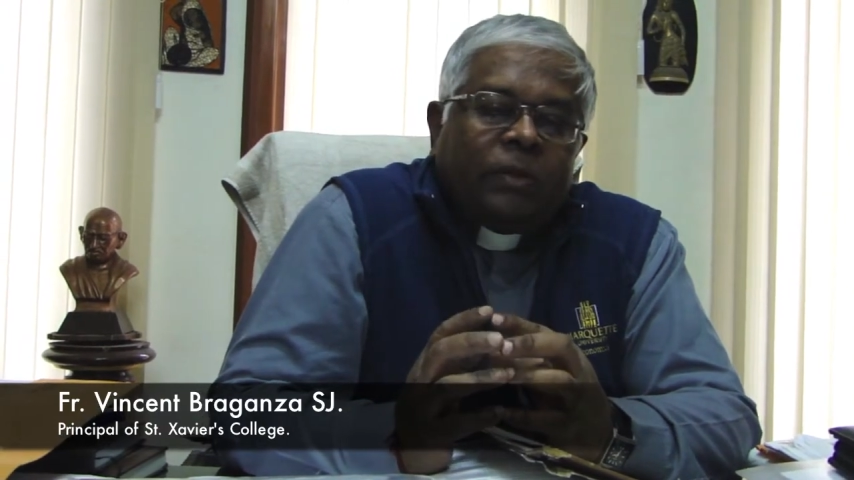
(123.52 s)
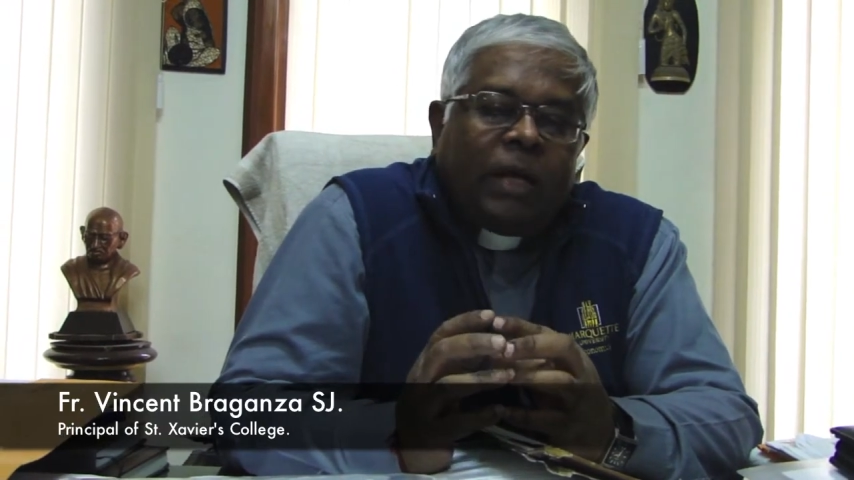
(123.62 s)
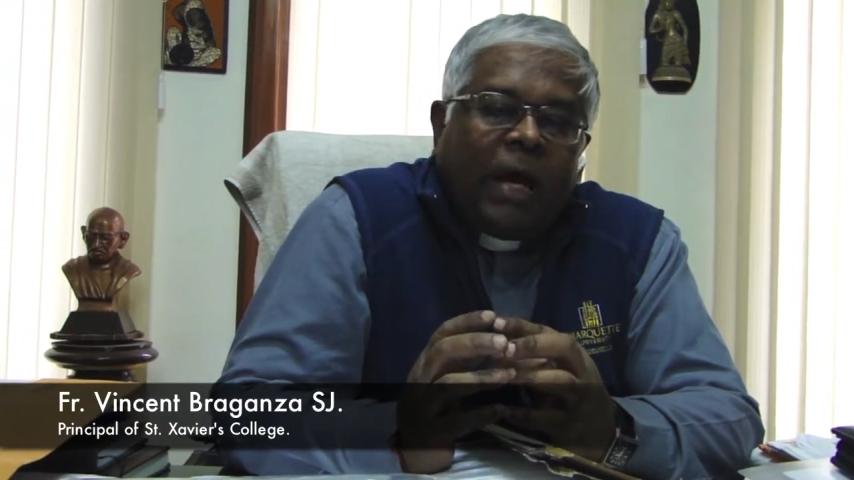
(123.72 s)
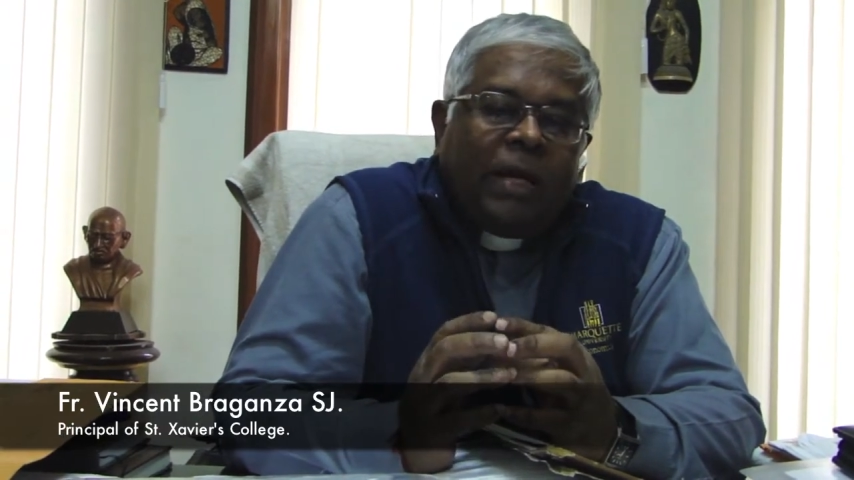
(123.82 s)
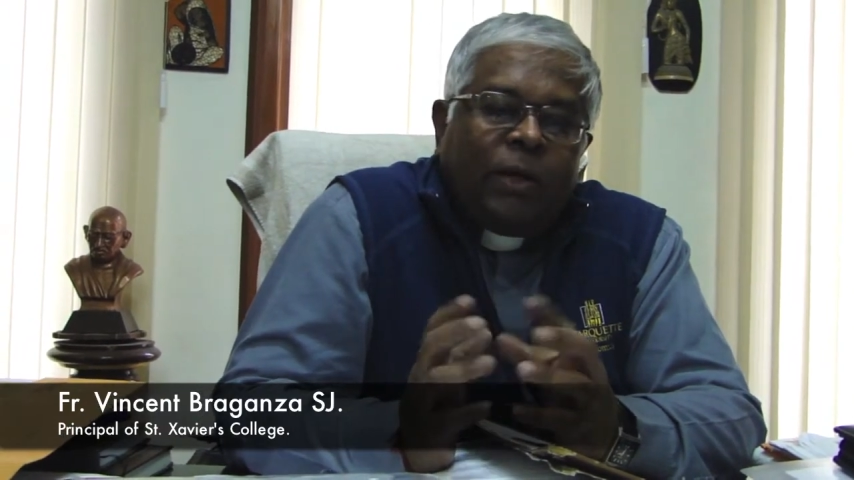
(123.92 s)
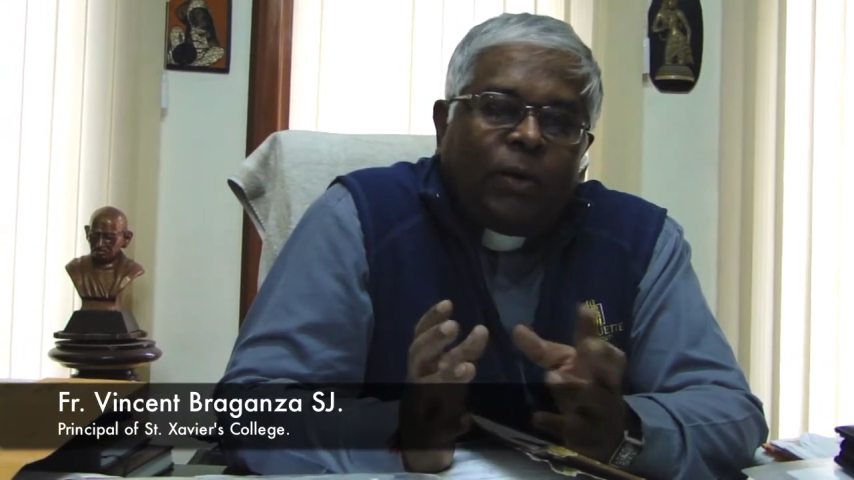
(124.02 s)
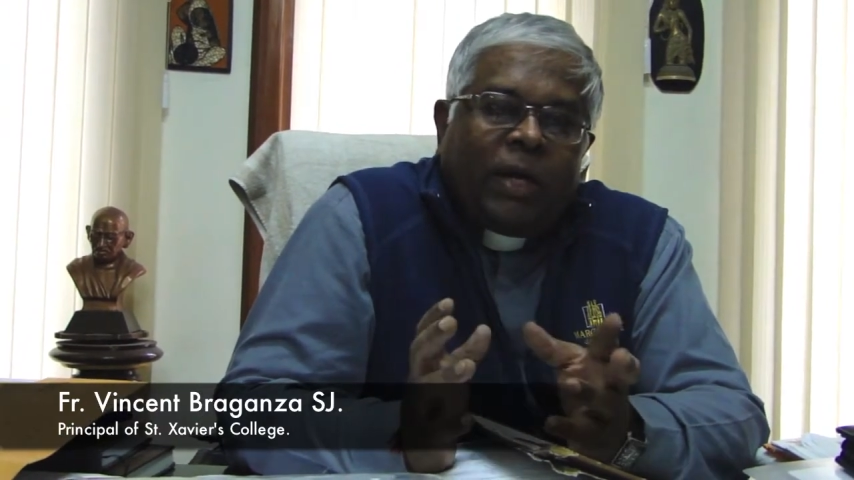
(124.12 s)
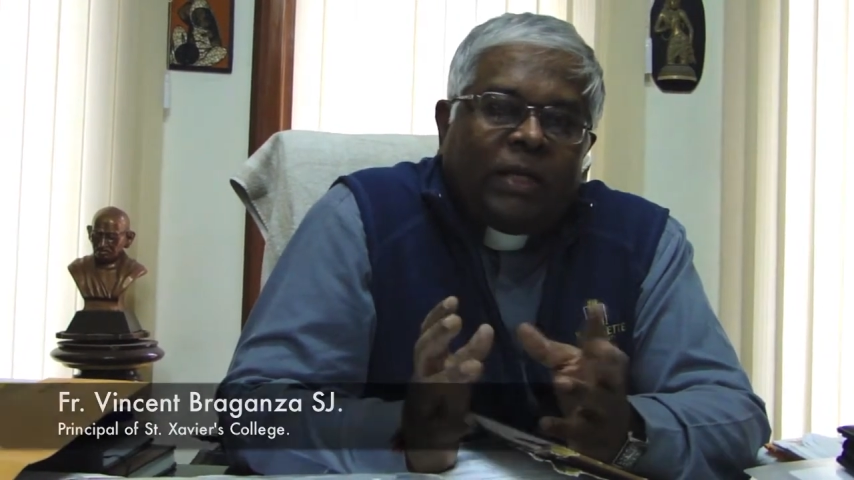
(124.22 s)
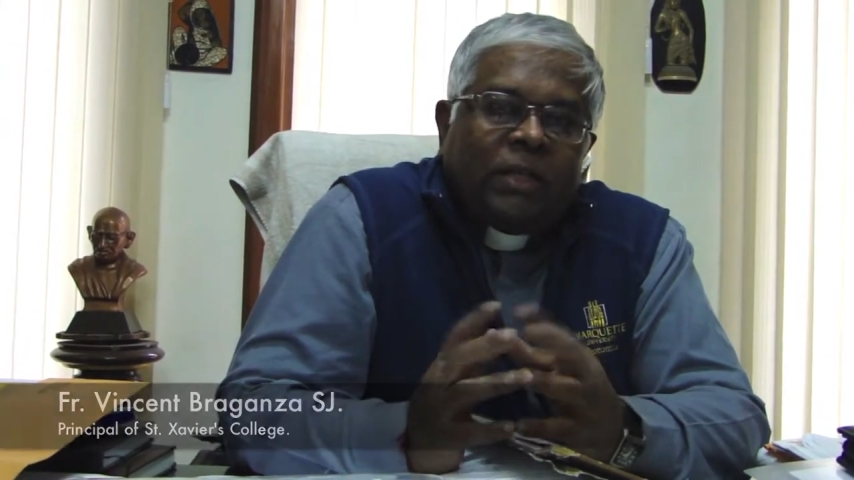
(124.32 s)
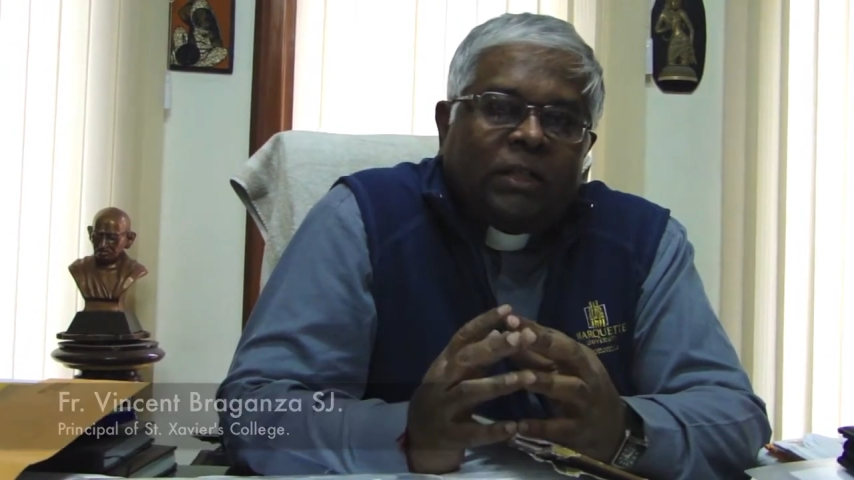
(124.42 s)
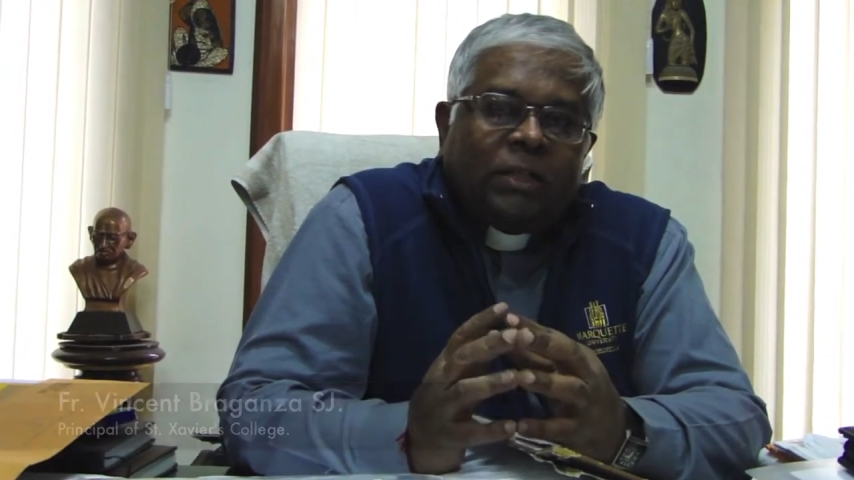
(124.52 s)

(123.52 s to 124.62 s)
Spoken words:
I look at it